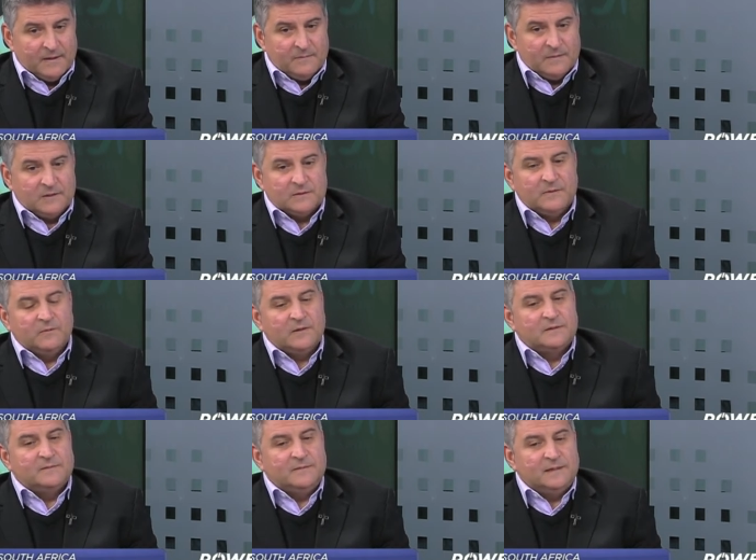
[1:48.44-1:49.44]
because we
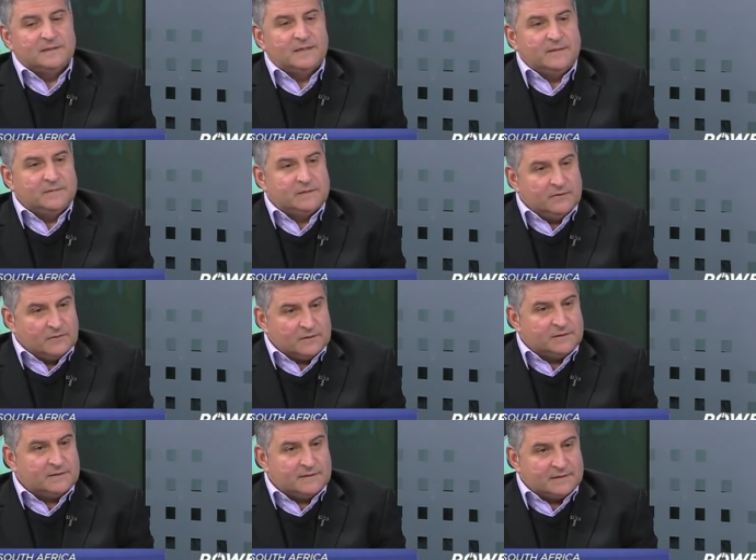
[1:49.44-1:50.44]
want to be establishing not
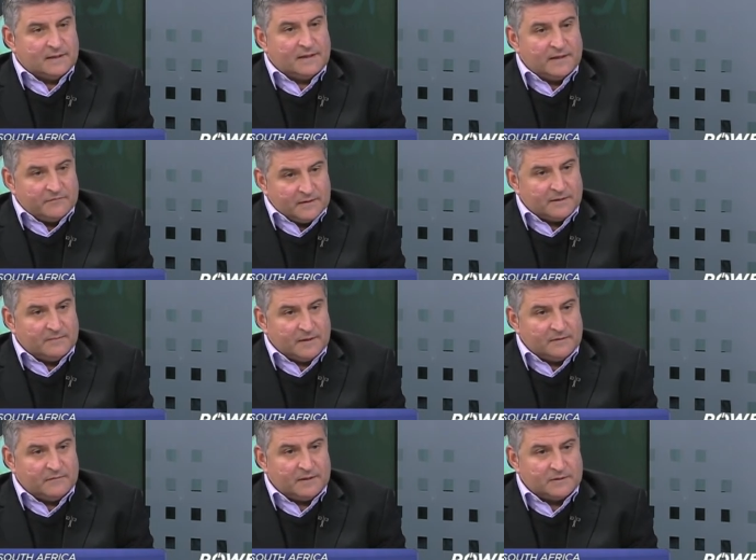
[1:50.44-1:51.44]
just a South African
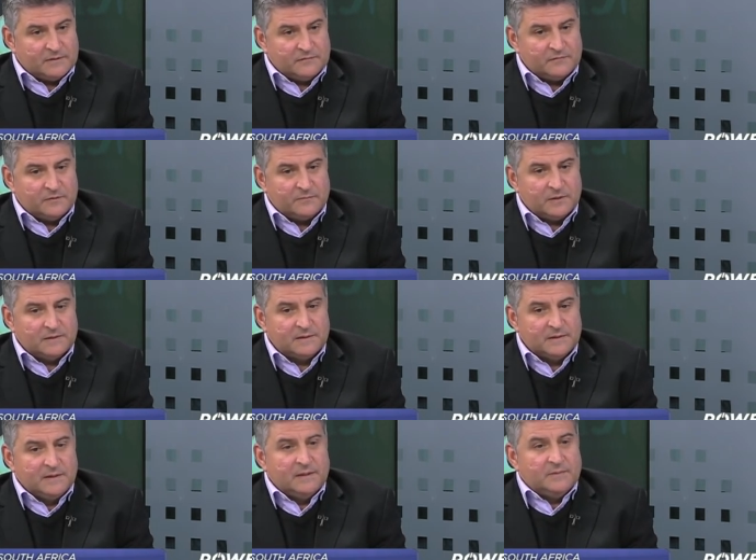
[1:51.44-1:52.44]
manufacturing footprint,
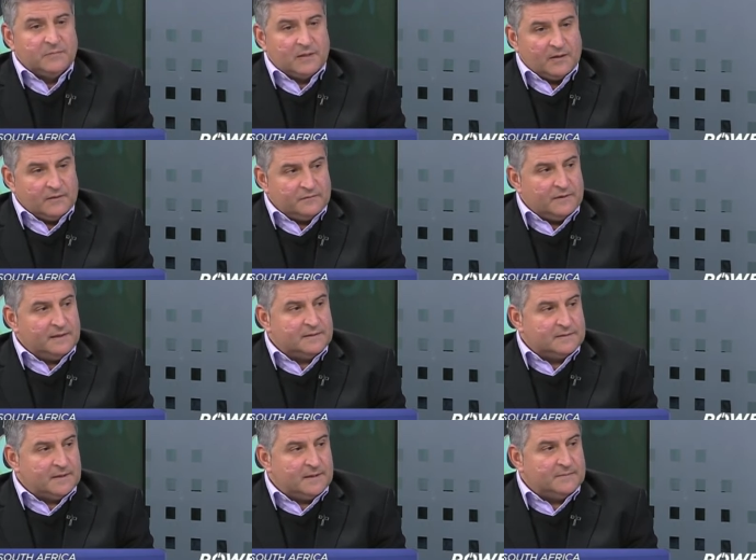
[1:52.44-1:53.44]
but hopefully in
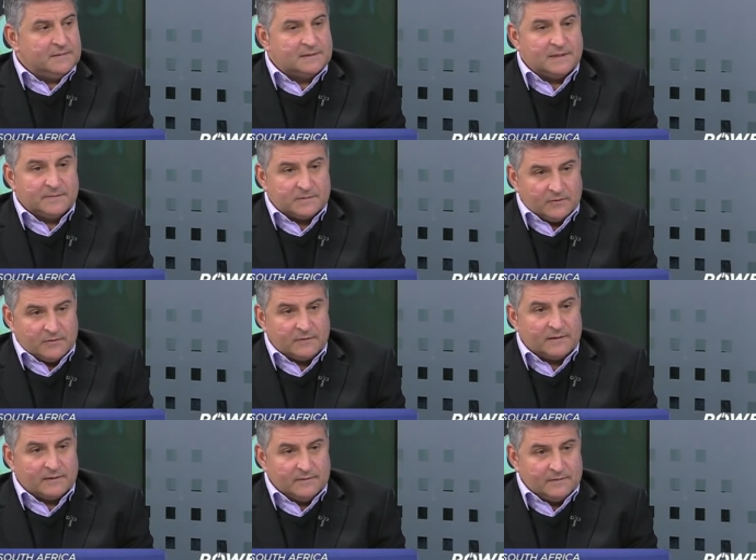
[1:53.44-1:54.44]
time a
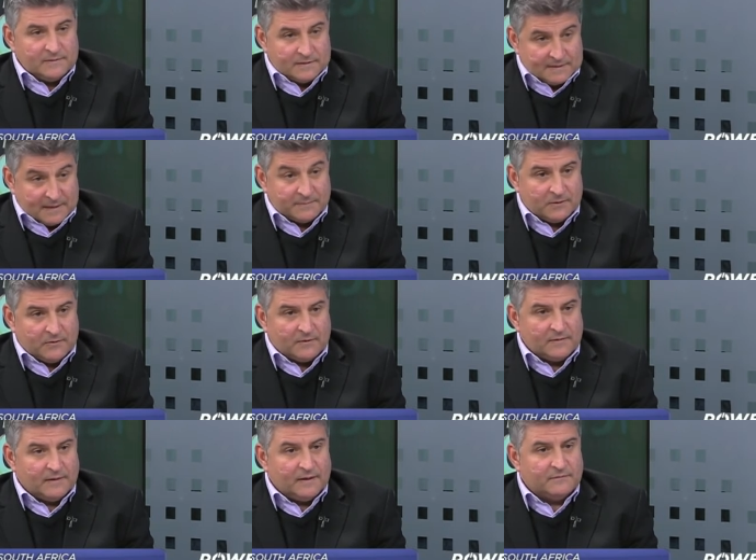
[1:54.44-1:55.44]
sub-Saharan,
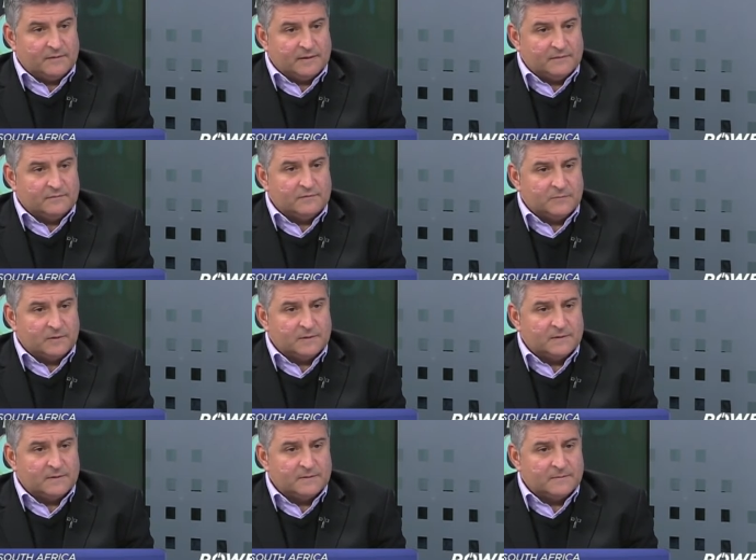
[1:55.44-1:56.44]
sub-Saharan African
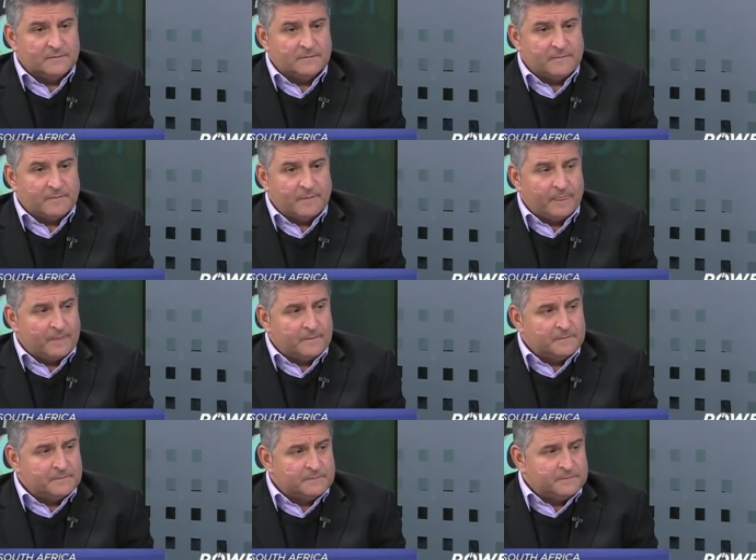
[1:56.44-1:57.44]
footprint. Mm. I mean,
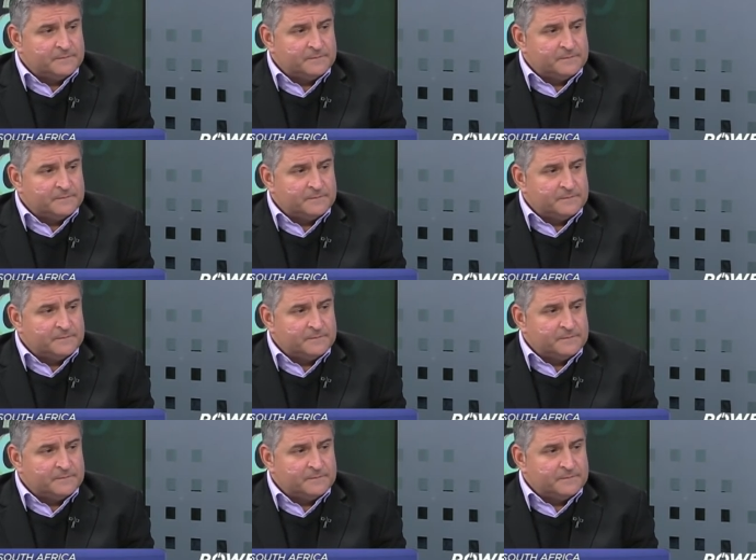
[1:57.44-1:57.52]
this is a